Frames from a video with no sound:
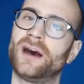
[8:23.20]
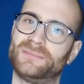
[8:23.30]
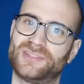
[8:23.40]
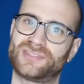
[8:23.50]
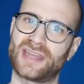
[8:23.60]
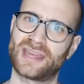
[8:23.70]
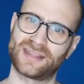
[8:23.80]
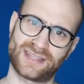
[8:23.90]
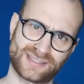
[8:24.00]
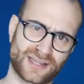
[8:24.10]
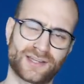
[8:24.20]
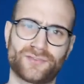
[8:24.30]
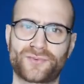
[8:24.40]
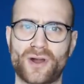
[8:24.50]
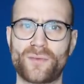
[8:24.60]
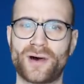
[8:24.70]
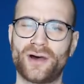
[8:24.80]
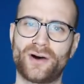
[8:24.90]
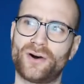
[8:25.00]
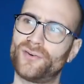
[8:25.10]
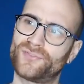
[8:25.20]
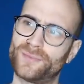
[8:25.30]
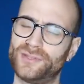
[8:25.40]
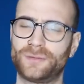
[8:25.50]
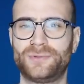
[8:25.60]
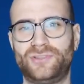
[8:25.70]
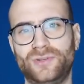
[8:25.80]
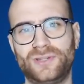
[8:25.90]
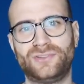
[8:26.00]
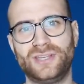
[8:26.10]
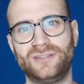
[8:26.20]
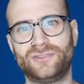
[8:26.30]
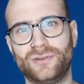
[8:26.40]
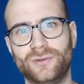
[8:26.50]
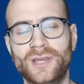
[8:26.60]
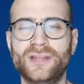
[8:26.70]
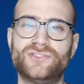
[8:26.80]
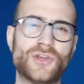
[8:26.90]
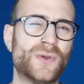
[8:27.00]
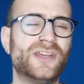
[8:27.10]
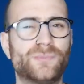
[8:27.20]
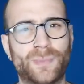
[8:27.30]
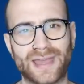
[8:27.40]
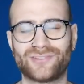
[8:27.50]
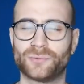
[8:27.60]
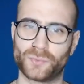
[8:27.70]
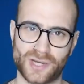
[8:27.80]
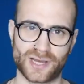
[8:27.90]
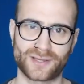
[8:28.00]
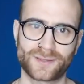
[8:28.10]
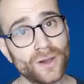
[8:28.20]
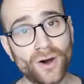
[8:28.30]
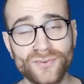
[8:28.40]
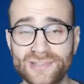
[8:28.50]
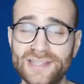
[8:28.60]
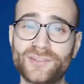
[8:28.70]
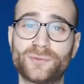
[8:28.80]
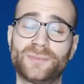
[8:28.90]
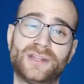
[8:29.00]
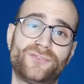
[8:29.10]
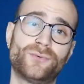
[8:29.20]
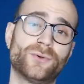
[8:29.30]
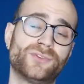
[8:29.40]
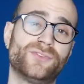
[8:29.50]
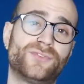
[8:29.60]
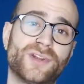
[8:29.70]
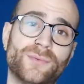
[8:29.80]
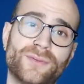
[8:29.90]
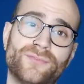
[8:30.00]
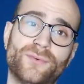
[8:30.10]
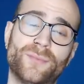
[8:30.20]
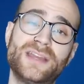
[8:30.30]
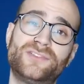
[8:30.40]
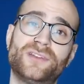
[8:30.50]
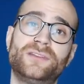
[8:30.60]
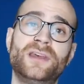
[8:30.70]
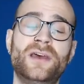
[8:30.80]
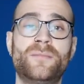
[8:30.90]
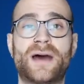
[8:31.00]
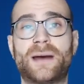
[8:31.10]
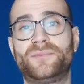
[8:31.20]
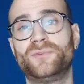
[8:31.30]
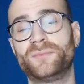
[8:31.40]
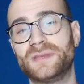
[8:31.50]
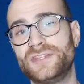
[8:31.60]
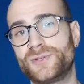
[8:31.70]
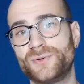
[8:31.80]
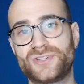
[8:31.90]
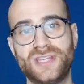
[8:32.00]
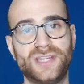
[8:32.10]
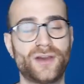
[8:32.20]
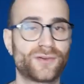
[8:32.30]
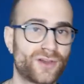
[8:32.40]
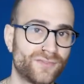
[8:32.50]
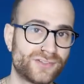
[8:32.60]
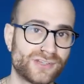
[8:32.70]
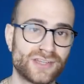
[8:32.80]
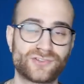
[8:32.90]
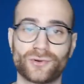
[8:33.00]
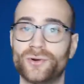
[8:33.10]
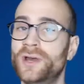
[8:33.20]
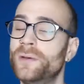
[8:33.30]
I'm just saying this kind of role might offer him the opportunity to do his best work. Obviously, this would be in a 4-2-3-1 formation. Perhaps it would be Jorginho and Kovacic, or